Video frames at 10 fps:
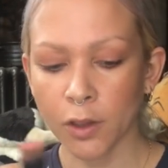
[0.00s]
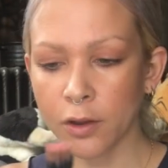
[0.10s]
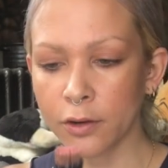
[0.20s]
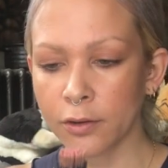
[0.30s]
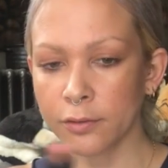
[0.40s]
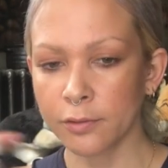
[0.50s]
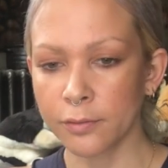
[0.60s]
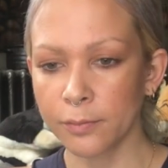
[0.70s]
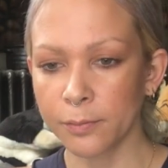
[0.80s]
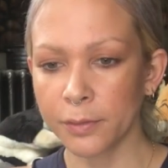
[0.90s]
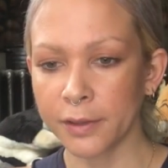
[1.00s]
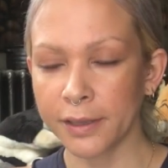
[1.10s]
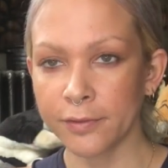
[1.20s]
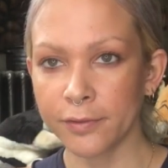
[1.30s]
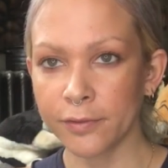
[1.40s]
are
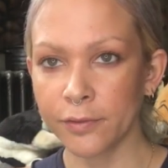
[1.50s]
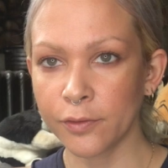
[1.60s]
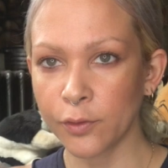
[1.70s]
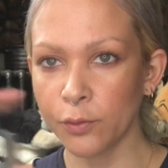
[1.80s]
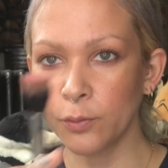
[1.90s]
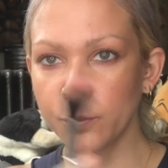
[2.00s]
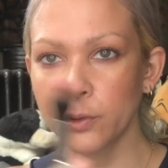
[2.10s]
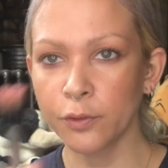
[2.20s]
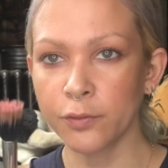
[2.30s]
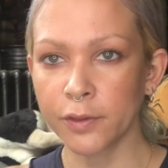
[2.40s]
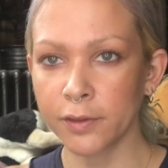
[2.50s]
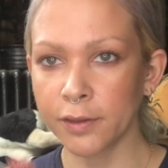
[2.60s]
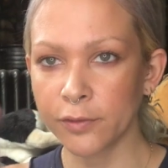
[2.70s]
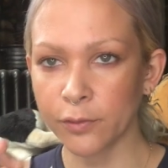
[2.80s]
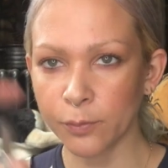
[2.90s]
placed so
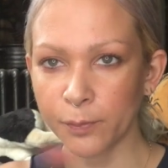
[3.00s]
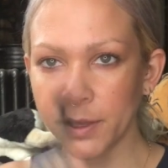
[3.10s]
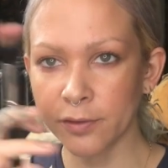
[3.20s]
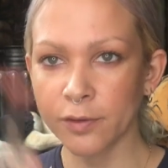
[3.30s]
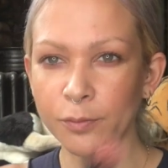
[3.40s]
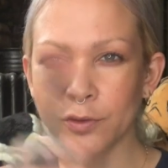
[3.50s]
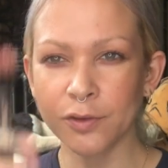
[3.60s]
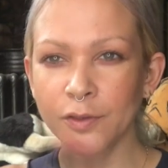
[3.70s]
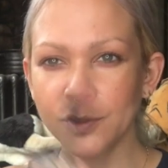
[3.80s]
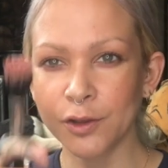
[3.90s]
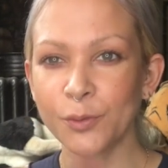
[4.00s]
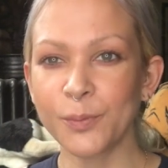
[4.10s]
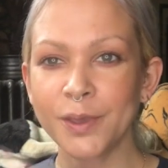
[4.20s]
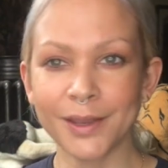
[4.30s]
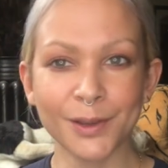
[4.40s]
perfectly, so it picks up just a little
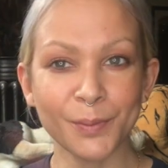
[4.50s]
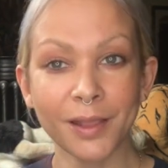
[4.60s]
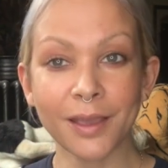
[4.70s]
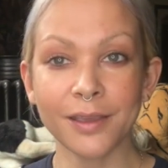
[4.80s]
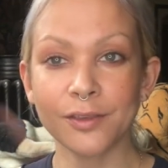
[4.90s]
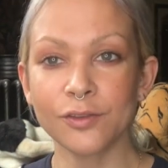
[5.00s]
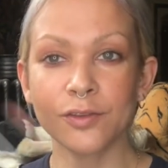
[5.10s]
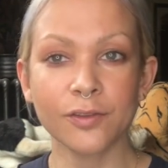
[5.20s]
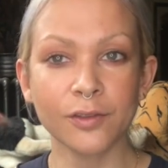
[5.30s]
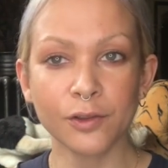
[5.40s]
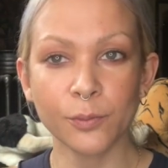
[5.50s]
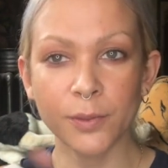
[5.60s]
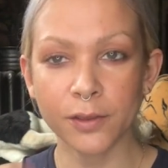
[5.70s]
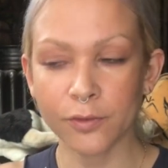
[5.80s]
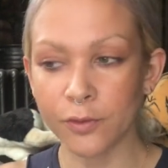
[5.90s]
bit and applies just a little
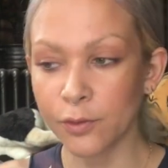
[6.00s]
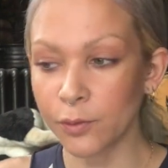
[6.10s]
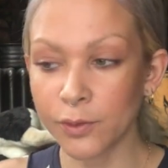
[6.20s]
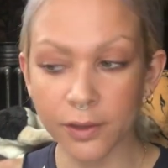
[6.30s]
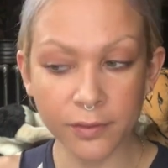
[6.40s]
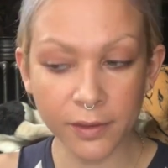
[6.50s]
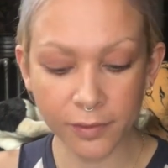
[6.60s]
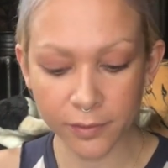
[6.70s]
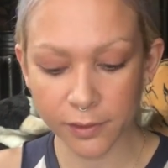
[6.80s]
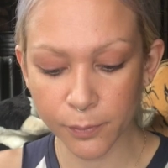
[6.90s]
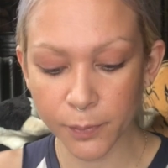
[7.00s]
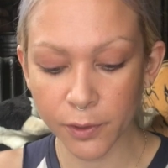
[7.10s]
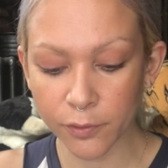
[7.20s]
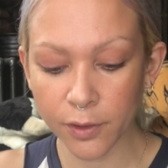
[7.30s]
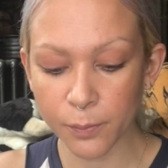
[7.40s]
bit, so it's easy to
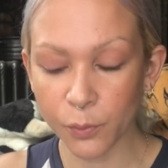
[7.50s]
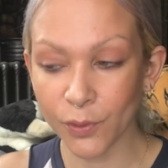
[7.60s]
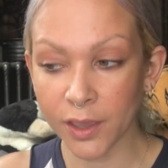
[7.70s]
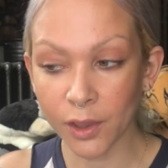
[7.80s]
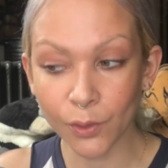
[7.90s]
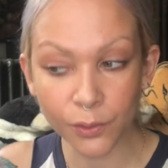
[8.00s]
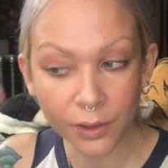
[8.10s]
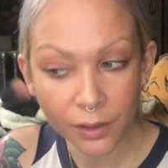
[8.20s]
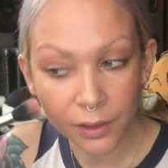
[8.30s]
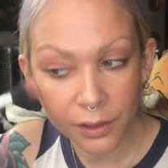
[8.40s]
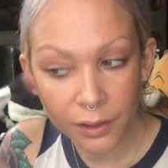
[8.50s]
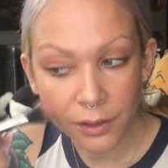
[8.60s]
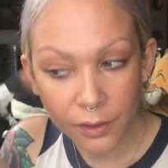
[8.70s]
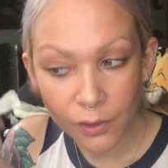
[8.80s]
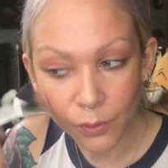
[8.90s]
build up without
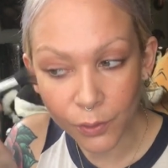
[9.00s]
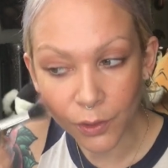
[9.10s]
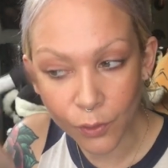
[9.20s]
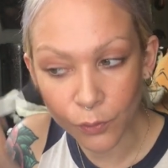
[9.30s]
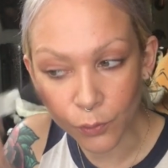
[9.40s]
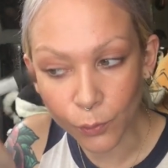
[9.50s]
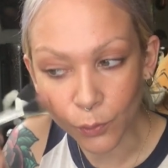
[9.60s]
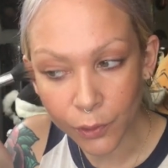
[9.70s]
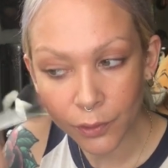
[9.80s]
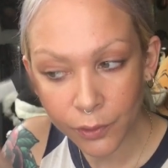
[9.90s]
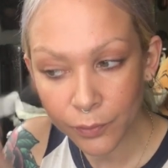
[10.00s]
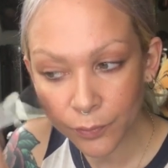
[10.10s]
going overboard.